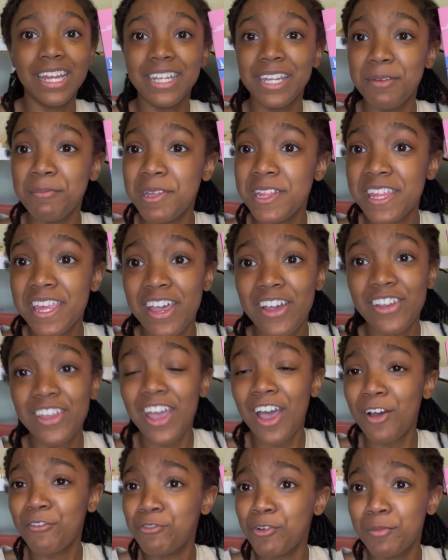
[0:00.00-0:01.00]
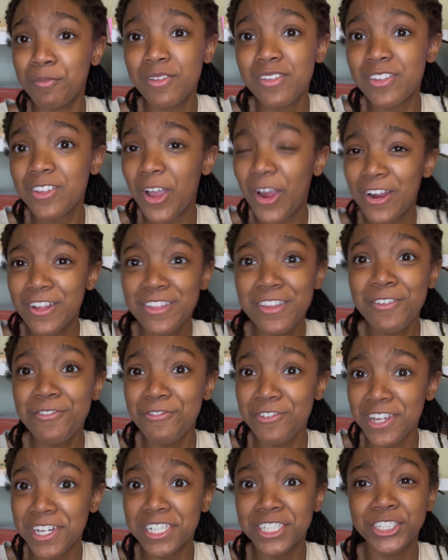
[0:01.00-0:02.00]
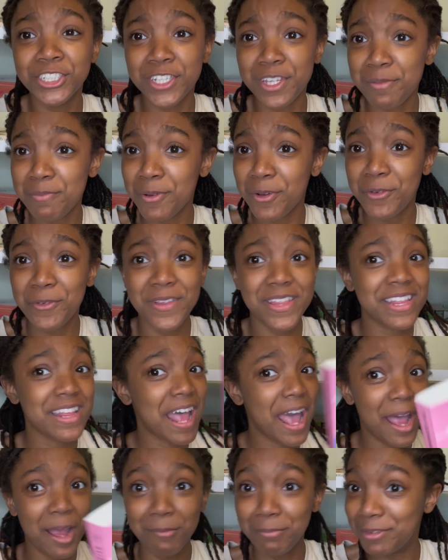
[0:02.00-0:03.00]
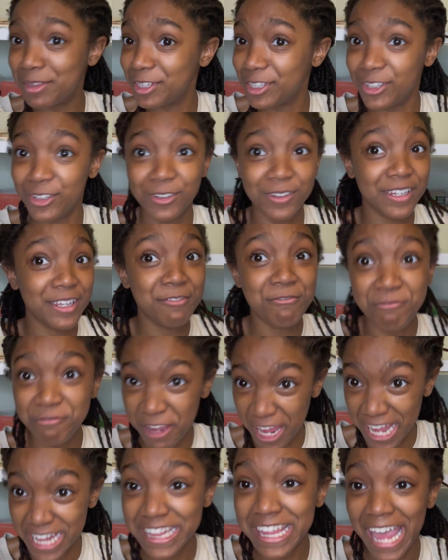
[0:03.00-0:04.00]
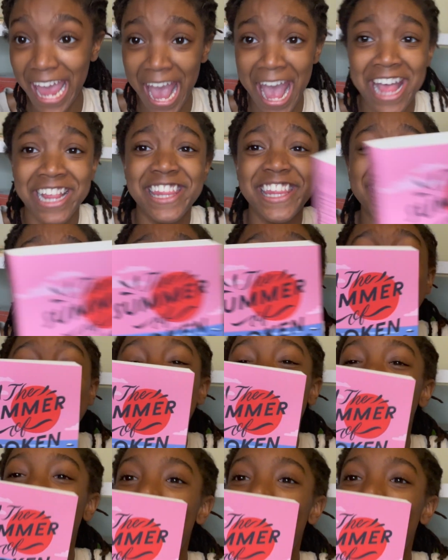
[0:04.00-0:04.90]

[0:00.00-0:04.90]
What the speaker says: let me tell y'all, from start to finish, this book was absolutely fantastic.